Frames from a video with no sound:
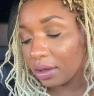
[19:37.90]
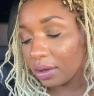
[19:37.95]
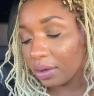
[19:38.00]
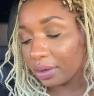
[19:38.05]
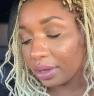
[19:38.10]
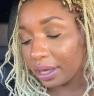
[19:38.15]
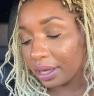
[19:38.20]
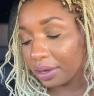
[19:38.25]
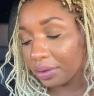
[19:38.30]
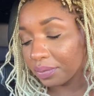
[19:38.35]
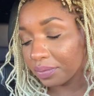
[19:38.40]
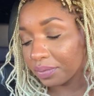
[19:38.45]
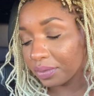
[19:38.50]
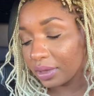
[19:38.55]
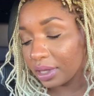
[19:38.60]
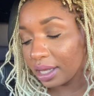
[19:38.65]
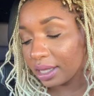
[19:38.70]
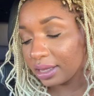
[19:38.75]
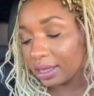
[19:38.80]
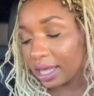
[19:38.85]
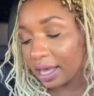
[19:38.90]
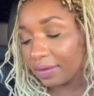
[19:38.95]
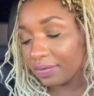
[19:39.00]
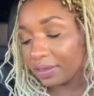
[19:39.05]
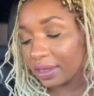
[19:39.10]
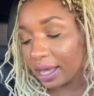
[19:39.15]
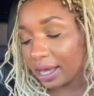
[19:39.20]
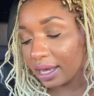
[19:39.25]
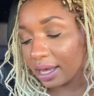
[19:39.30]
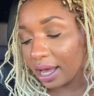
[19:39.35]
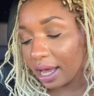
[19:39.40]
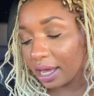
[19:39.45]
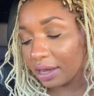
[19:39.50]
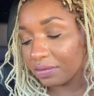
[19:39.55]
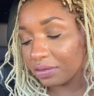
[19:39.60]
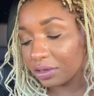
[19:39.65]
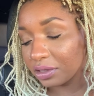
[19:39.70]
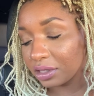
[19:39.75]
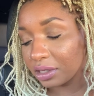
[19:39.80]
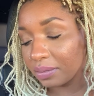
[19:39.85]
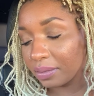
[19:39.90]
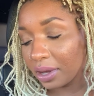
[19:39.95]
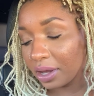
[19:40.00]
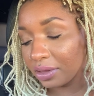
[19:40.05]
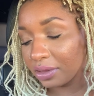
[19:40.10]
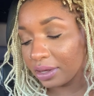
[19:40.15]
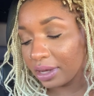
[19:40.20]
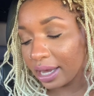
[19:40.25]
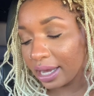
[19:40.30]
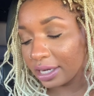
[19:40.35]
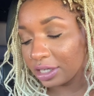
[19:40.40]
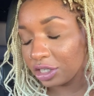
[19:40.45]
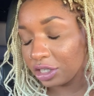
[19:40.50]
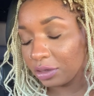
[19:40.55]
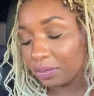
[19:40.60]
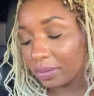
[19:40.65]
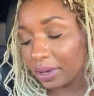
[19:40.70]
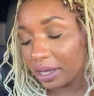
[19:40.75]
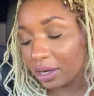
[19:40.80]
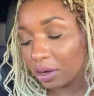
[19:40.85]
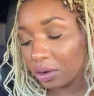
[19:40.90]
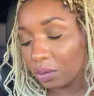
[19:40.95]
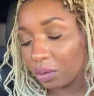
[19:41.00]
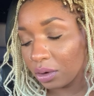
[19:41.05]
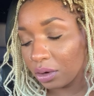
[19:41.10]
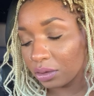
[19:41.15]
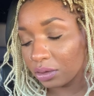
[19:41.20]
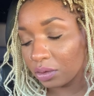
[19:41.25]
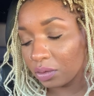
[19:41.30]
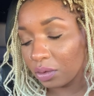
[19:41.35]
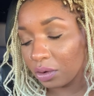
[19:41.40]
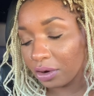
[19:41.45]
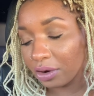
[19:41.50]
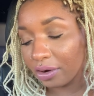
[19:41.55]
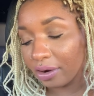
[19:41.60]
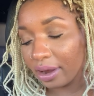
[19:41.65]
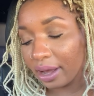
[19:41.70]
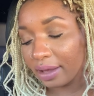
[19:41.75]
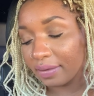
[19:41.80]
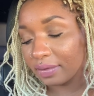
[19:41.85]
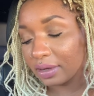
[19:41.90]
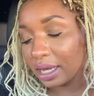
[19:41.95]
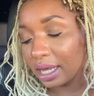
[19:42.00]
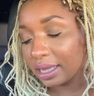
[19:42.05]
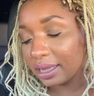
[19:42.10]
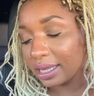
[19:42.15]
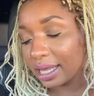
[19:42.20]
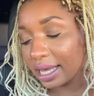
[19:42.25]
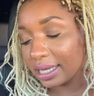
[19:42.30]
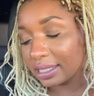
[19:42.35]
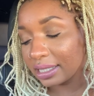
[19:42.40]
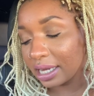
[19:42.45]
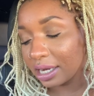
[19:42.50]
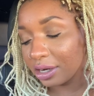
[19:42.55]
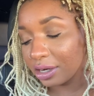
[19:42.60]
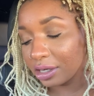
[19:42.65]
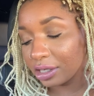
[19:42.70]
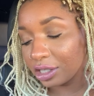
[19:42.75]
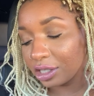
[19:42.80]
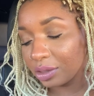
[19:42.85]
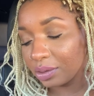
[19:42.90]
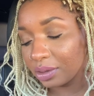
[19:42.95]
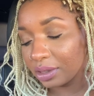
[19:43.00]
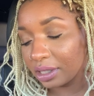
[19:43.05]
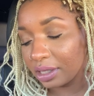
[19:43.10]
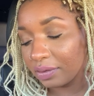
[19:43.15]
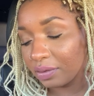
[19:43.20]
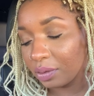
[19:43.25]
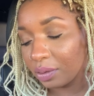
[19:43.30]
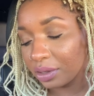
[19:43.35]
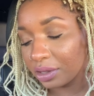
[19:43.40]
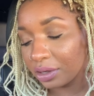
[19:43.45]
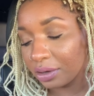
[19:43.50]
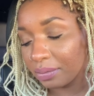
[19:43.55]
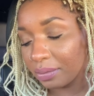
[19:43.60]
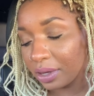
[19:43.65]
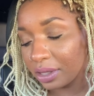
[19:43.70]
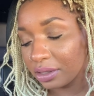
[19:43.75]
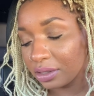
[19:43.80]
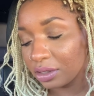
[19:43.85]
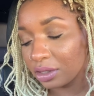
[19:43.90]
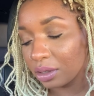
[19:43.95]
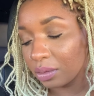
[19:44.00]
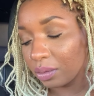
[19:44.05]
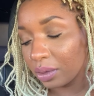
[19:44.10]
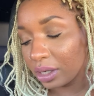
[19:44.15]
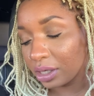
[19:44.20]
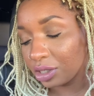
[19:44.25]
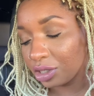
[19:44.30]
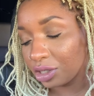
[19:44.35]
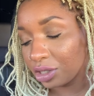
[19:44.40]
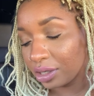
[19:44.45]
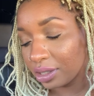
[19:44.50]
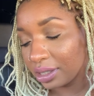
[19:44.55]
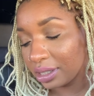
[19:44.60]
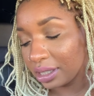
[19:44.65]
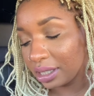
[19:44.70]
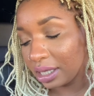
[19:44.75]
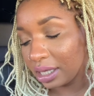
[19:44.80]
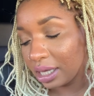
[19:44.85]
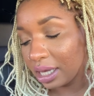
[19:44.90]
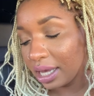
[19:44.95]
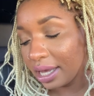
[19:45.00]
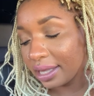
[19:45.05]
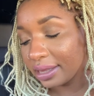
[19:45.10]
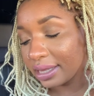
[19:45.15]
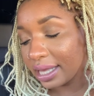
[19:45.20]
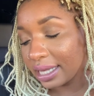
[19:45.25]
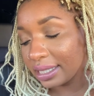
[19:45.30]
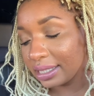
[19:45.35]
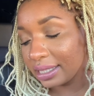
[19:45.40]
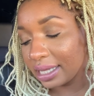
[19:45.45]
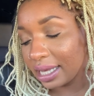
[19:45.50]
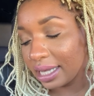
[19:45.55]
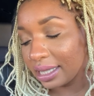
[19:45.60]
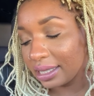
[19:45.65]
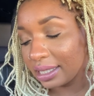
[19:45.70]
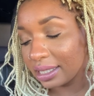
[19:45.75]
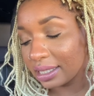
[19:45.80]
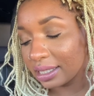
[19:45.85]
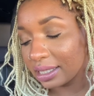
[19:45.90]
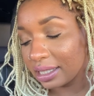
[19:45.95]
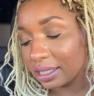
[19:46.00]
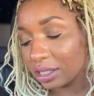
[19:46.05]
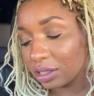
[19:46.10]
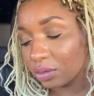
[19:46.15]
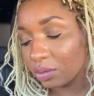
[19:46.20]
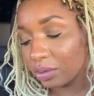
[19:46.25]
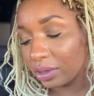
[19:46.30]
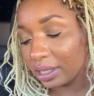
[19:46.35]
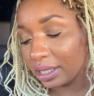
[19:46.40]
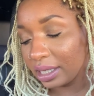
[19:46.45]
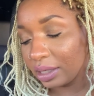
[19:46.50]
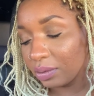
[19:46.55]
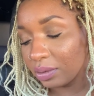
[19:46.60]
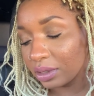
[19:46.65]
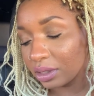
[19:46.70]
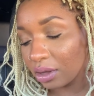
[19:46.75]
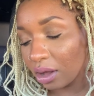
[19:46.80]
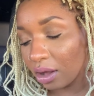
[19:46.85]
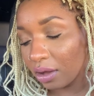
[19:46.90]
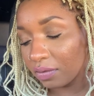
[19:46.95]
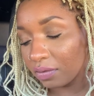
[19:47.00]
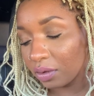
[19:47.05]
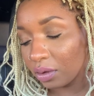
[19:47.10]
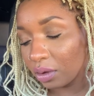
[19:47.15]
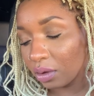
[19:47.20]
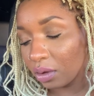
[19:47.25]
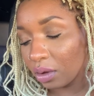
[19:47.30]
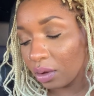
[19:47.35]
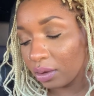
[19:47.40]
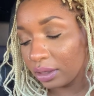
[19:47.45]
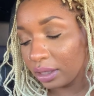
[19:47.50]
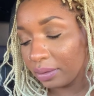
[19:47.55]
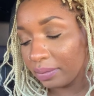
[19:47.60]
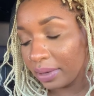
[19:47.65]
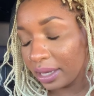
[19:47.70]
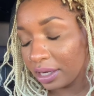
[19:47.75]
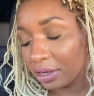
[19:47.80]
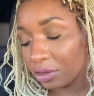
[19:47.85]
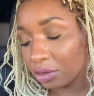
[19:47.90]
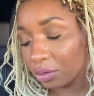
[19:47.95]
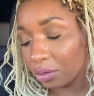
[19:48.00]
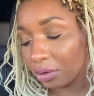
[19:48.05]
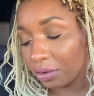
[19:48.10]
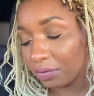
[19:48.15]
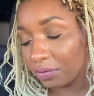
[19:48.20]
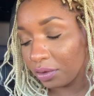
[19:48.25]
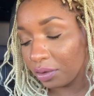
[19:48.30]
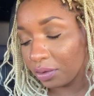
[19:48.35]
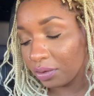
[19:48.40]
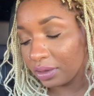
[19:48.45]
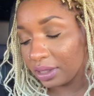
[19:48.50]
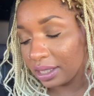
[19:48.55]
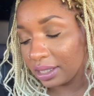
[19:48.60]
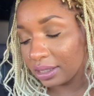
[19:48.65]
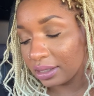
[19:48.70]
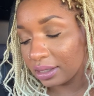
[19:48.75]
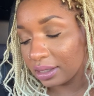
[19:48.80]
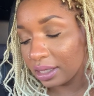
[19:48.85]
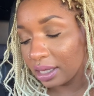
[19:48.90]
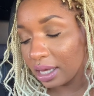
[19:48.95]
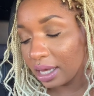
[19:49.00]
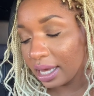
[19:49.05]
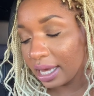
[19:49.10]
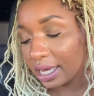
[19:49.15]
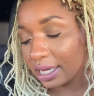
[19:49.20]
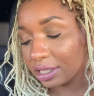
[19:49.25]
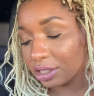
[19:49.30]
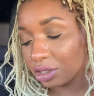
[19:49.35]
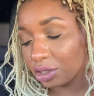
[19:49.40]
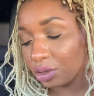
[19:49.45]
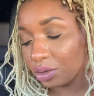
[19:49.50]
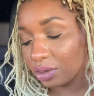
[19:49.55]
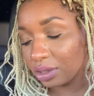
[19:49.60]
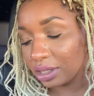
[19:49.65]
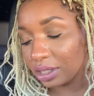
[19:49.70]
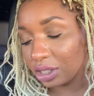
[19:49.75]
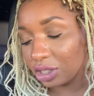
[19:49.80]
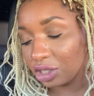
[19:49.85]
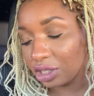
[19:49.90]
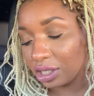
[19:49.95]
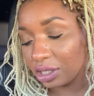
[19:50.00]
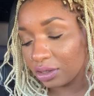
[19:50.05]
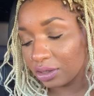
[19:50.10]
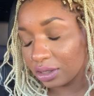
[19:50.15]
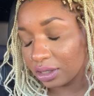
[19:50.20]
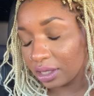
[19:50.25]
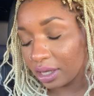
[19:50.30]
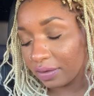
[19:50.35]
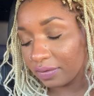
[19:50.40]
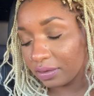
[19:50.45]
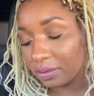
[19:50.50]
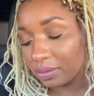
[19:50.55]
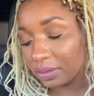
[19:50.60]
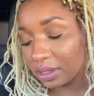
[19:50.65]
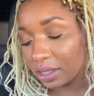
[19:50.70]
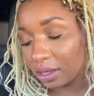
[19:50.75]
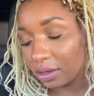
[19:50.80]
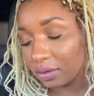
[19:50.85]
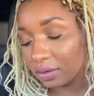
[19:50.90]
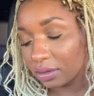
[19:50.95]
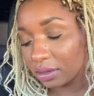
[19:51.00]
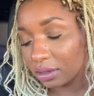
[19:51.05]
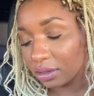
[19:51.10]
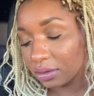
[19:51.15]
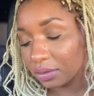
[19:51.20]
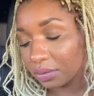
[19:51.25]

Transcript: Okay. Left that guy for some other guy she met on World of Warcraft. Last I heard, she was living with her mother somewhere in Jersey. That said, this list really was awful. Only made it through a few of these excuses cheaters left themselves.